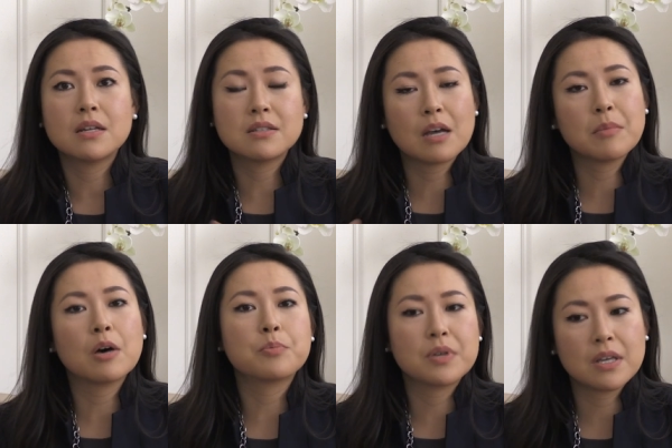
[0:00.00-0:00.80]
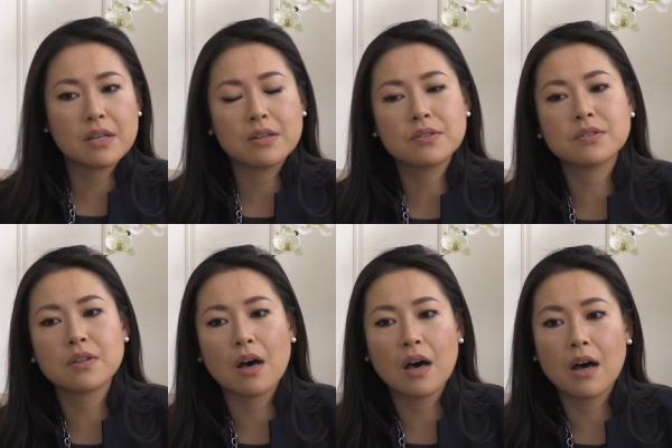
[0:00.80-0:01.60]
Some
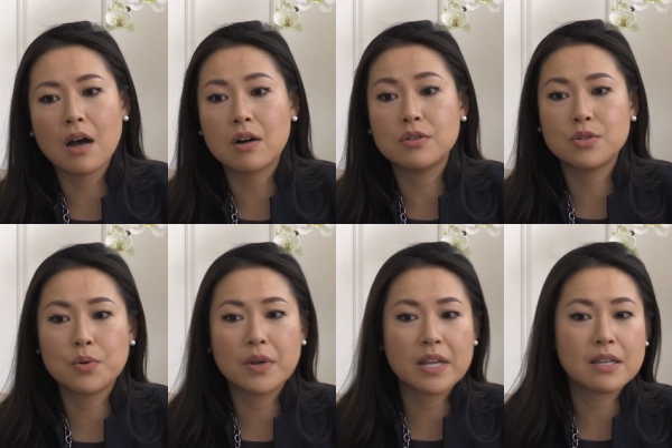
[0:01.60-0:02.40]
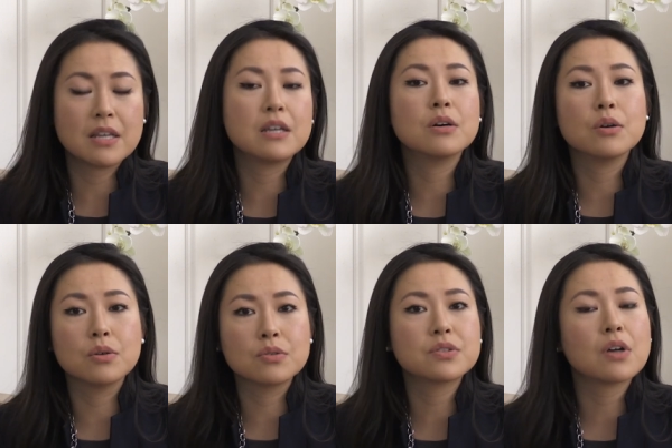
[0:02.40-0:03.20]
LPs are doing
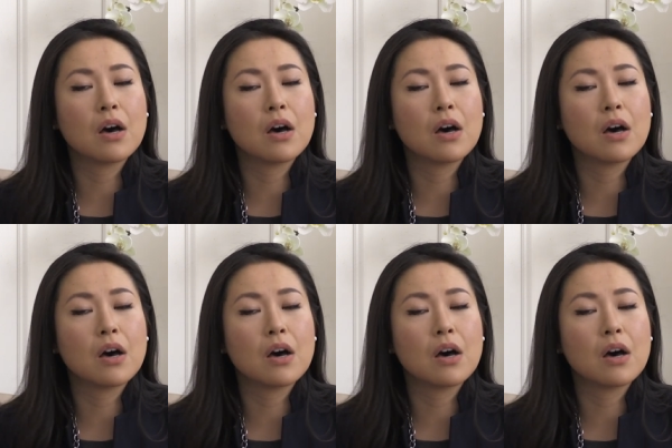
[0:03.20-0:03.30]
deals